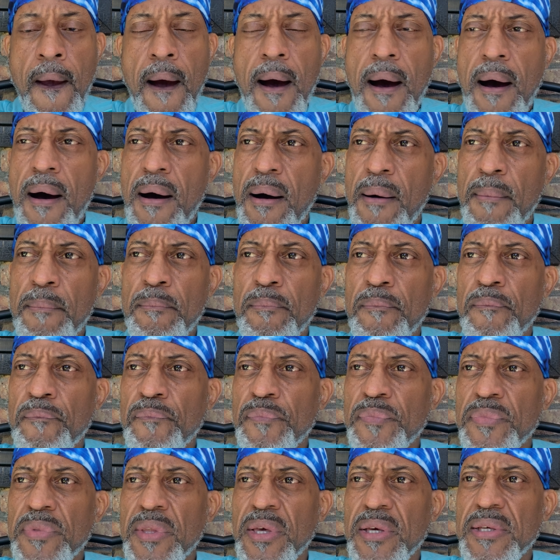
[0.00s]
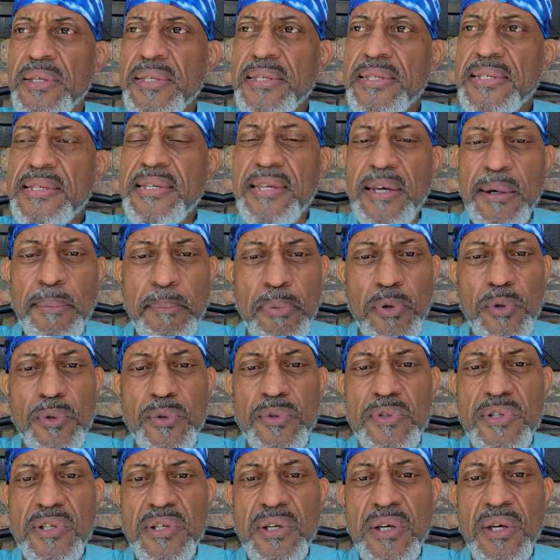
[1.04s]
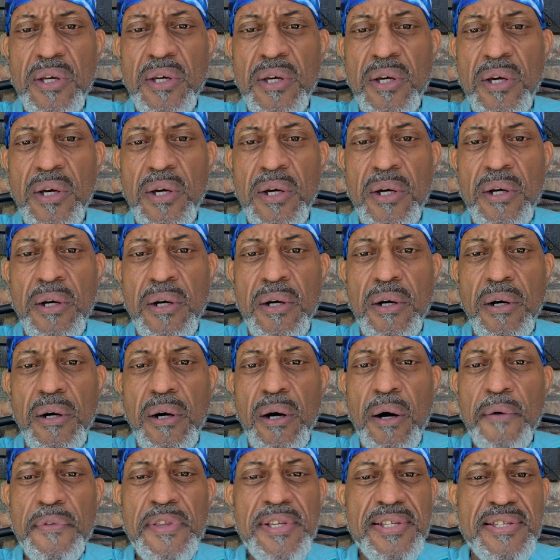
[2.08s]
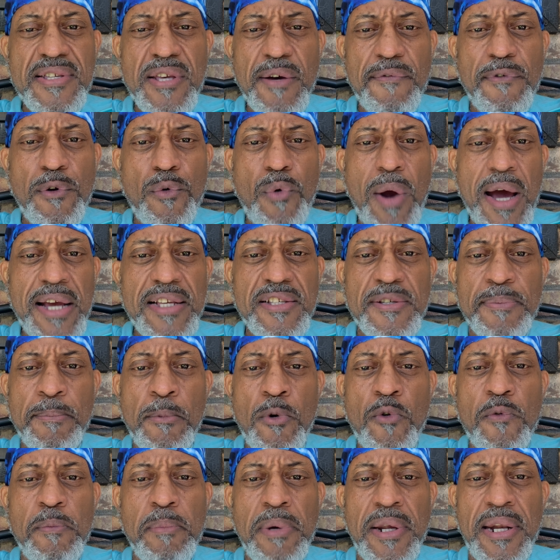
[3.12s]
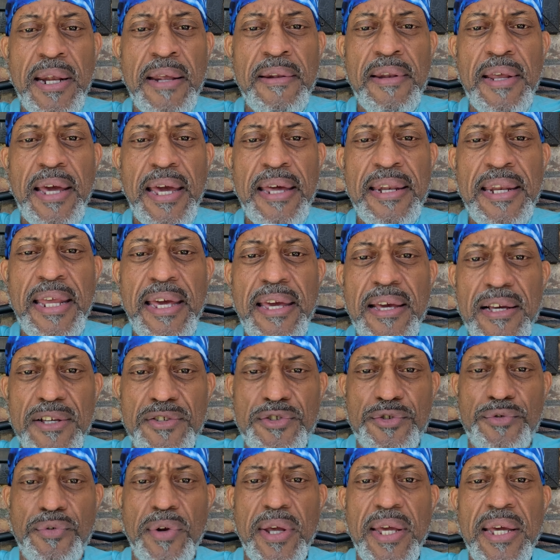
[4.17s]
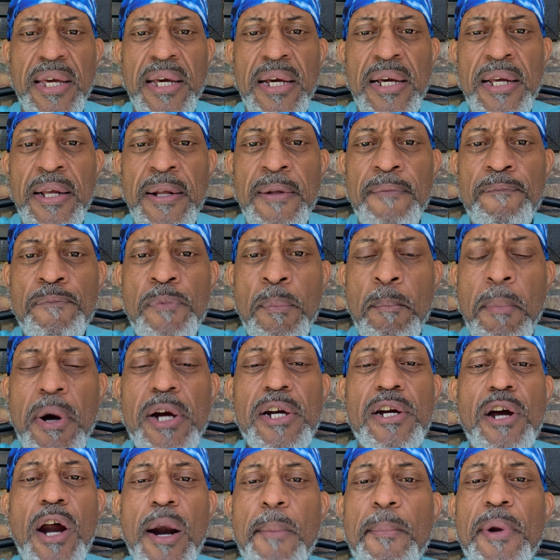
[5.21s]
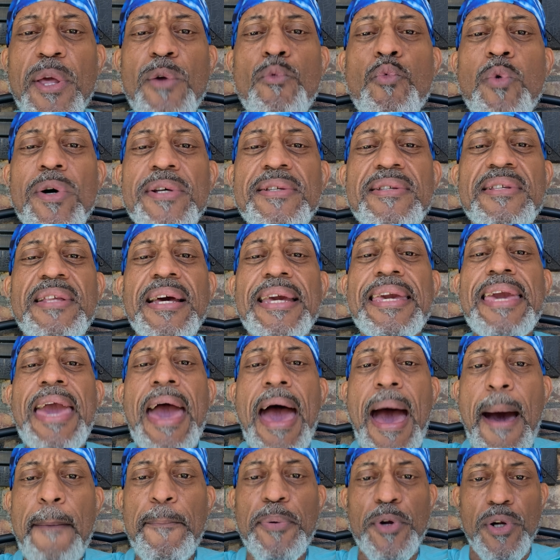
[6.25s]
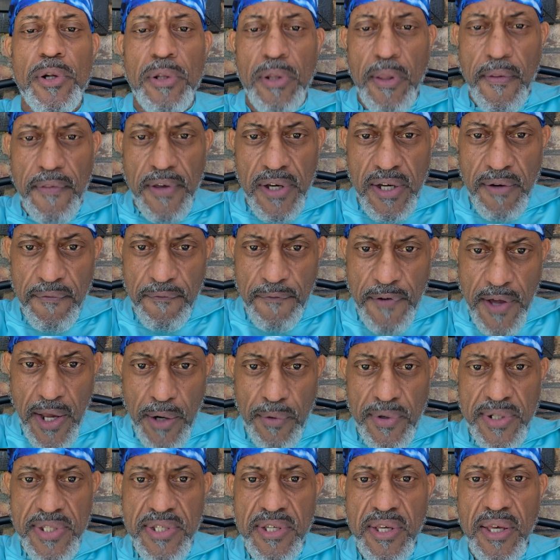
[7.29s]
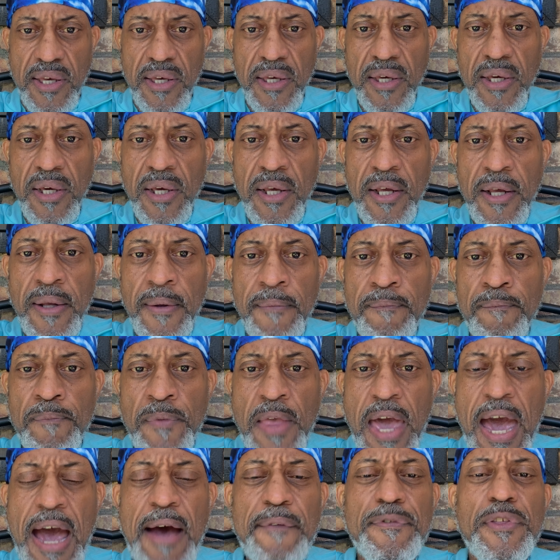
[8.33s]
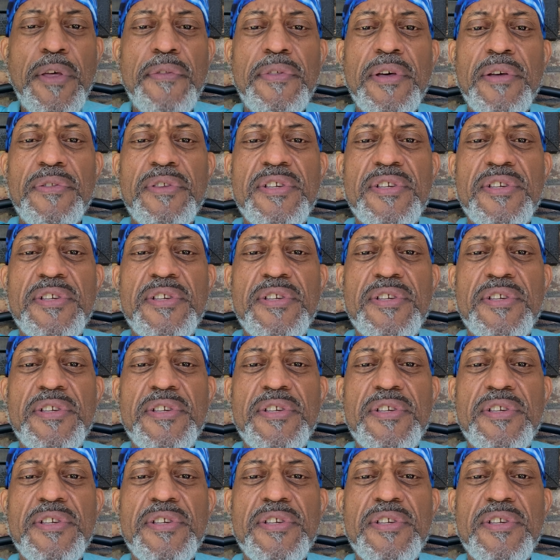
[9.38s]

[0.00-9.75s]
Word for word: um, symbols of the civil rights movement and the, and the history. Montgomery was the capital of the Confederacy. After the